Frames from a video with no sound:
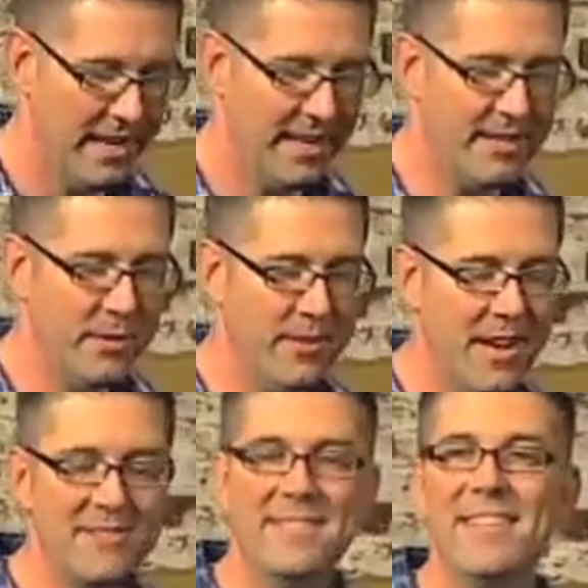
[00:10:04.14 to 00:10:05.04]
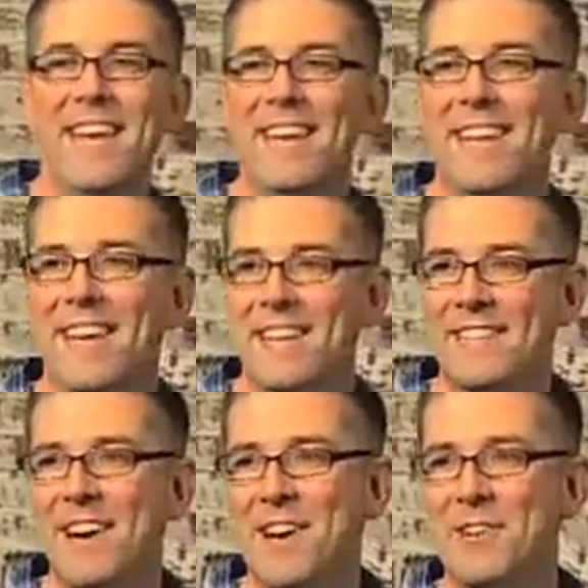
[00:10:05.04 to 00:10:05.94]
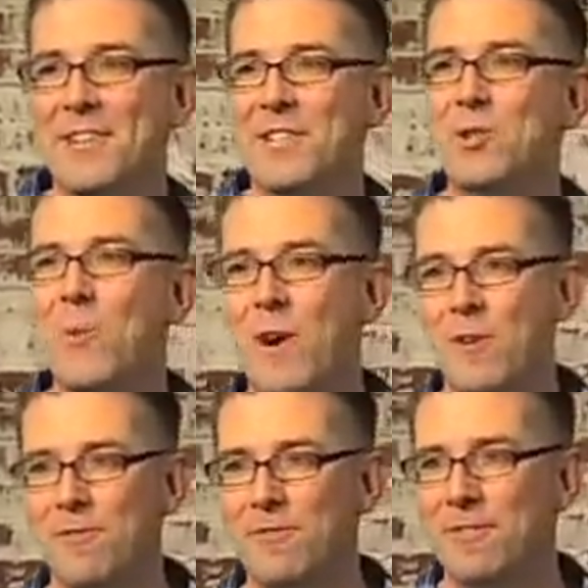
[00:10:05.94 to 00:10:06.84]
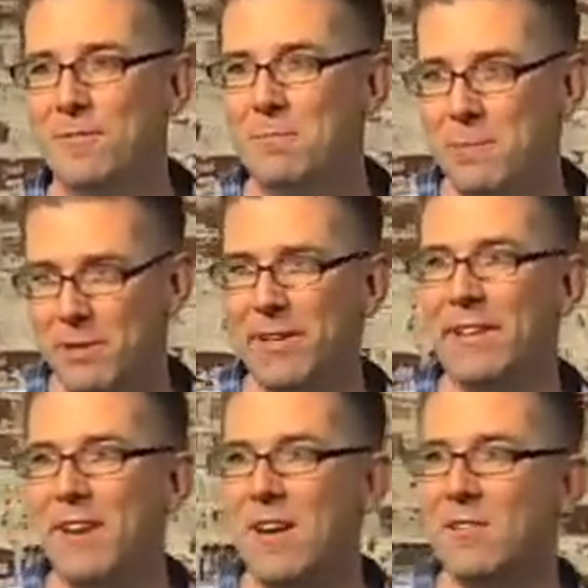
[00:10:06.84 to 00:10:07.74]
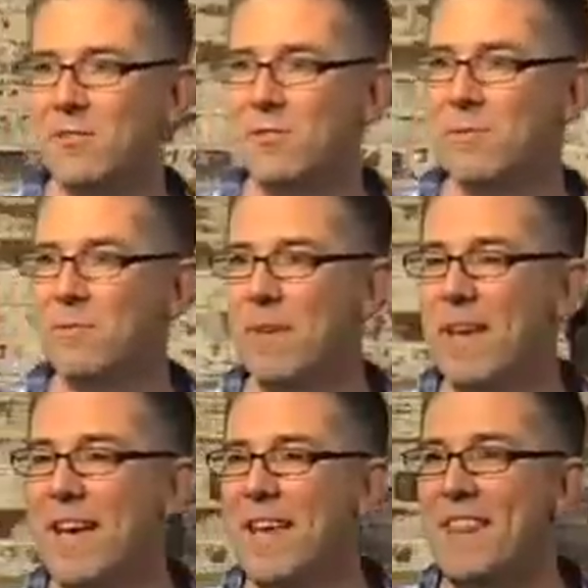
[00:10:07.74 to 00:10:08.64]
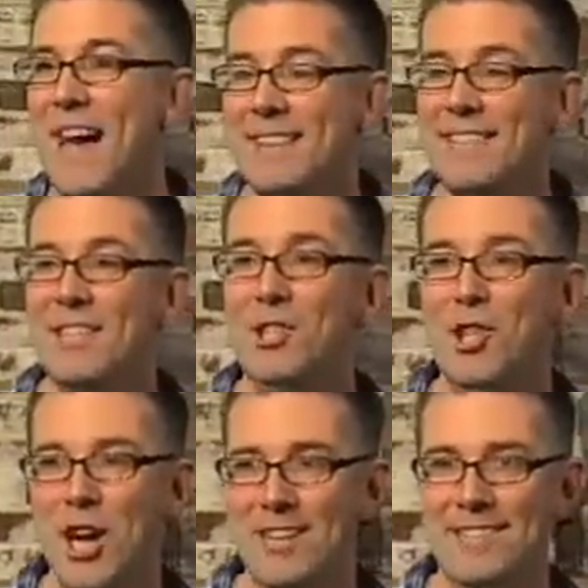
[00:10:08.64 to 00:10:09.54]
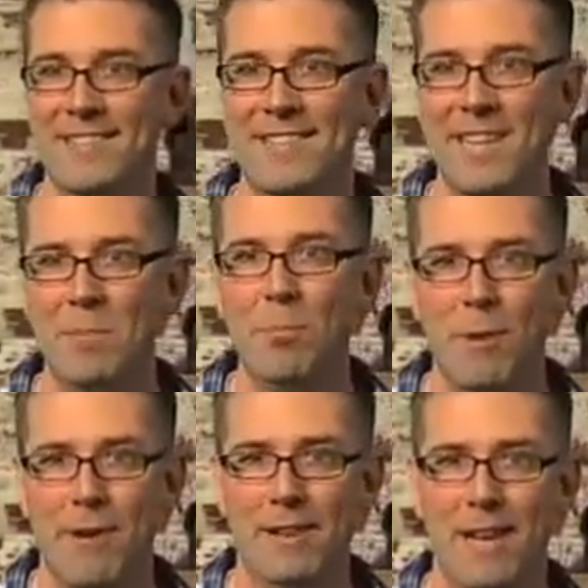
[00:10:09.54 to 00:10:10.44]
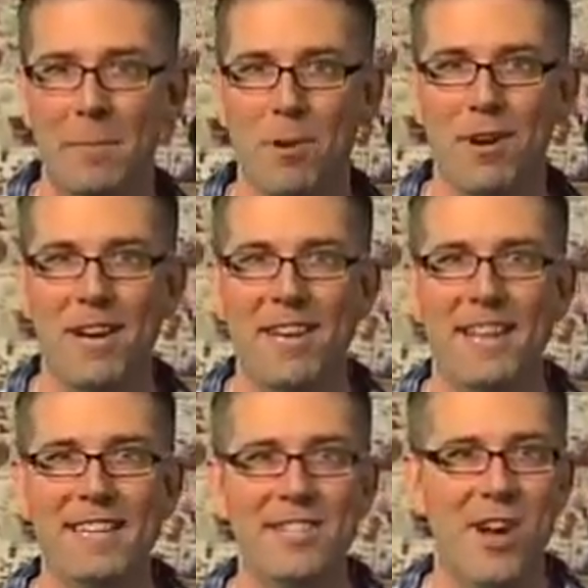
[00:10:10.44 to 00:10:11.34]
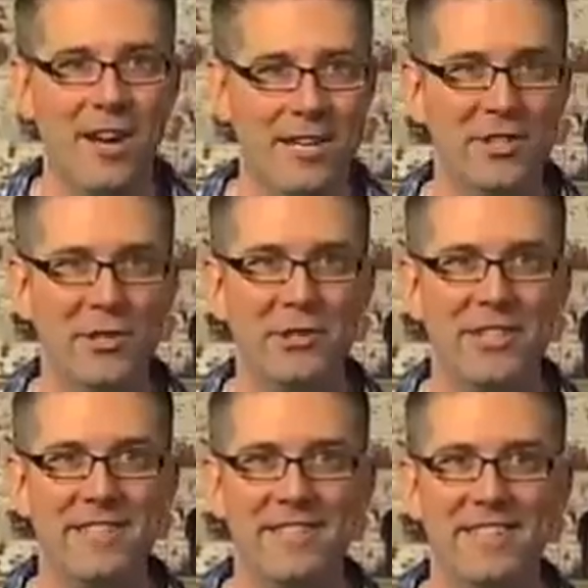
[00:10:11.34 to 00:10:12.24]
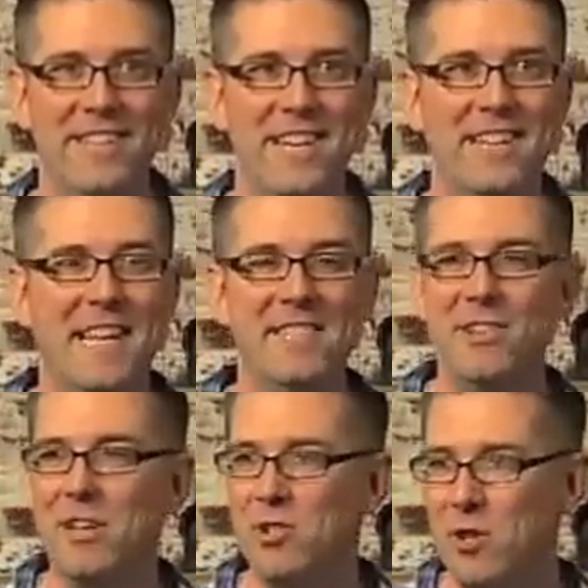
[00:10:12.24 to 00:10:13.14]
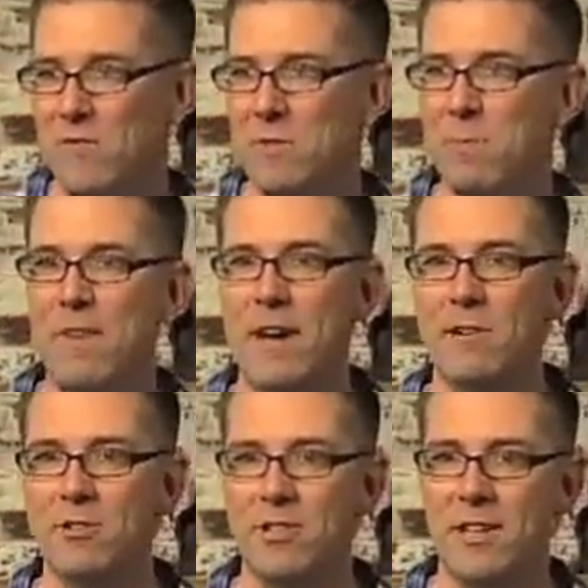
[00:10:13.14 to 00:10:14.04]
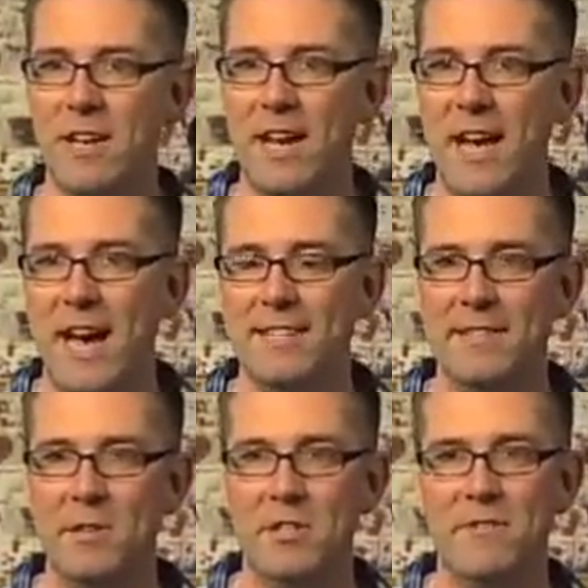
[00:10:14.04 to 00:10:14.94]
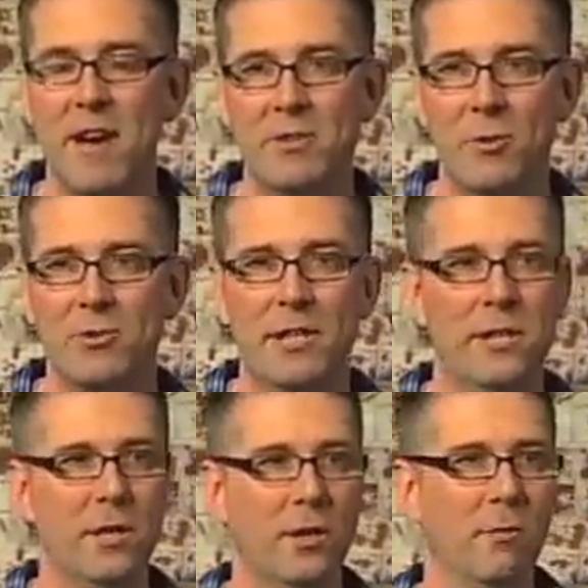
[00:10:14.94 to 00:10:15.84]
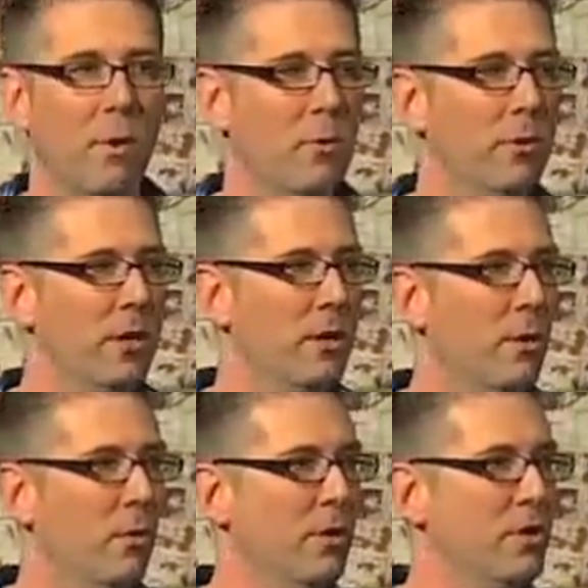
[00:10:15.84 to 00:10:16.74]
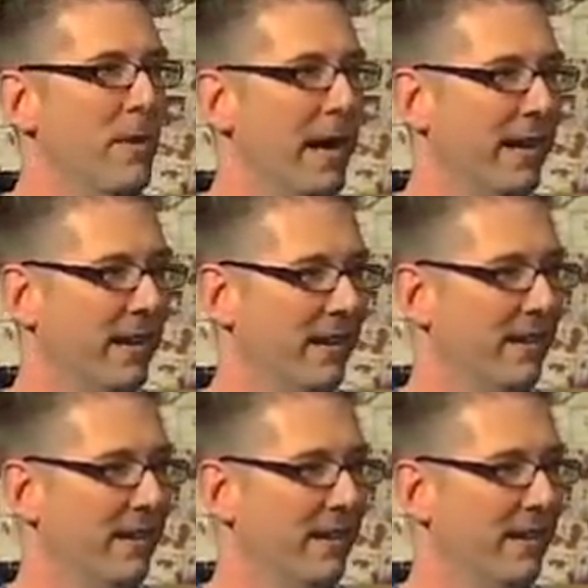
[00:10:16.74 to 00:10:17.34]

In 2010, it's $112 billion. That's just temporary labor. That's not consultants. That's not service providers. Has the use of outsourcing grown or shrank?